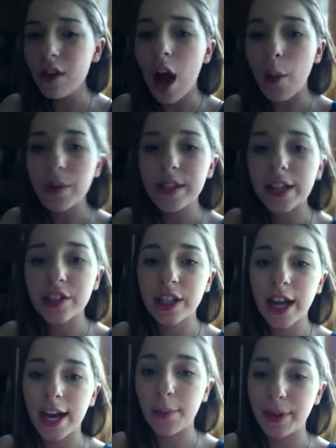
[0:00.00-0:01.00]
I was actually
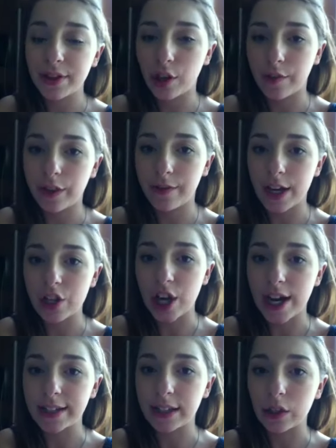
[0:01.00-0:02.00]
kind of pissed off at the
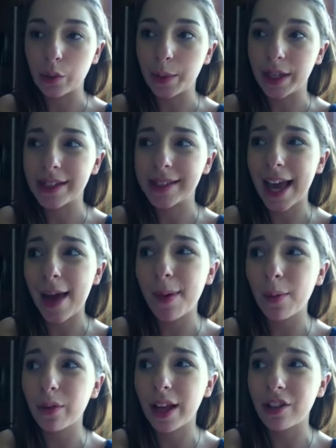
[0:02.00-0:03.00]
VGAs a little because they had
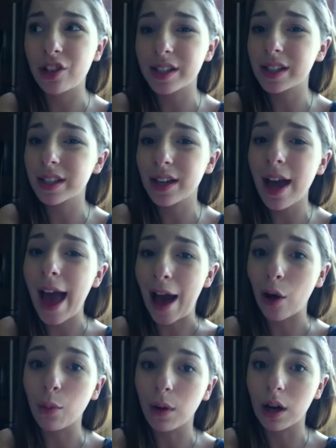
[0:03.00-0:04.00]
people like Jessica
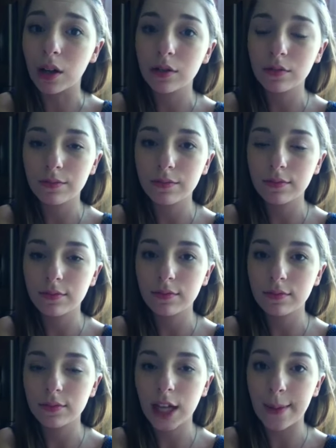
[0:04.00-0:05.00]
Alba
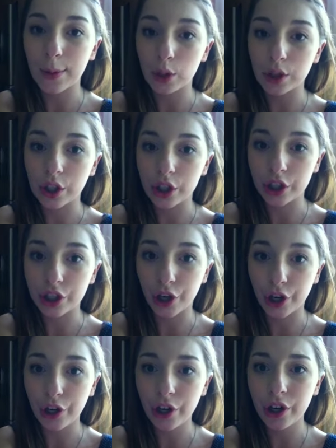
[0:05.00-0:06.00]
come on the
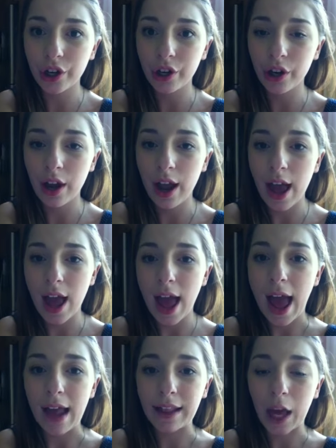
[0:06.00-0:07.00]
show,
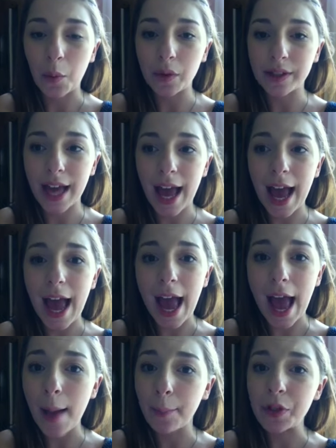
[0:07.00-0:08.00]
and that was
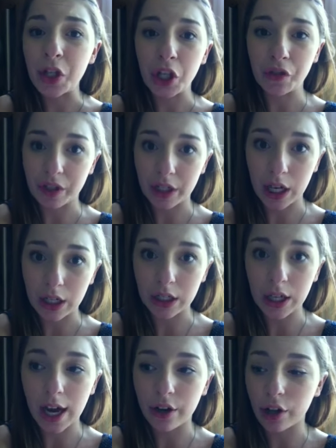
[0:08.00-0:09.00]
absolutely
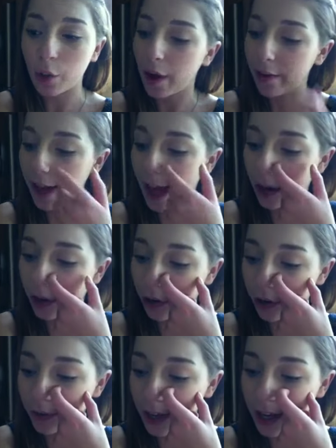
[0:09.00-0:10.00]
retarded. I don't know why they had her
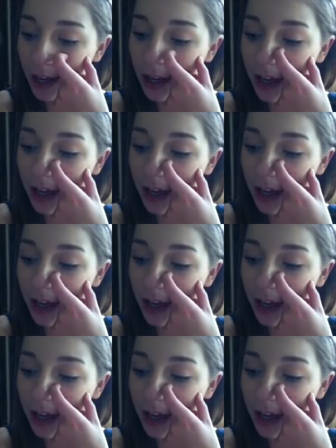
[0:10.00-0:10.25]
on there.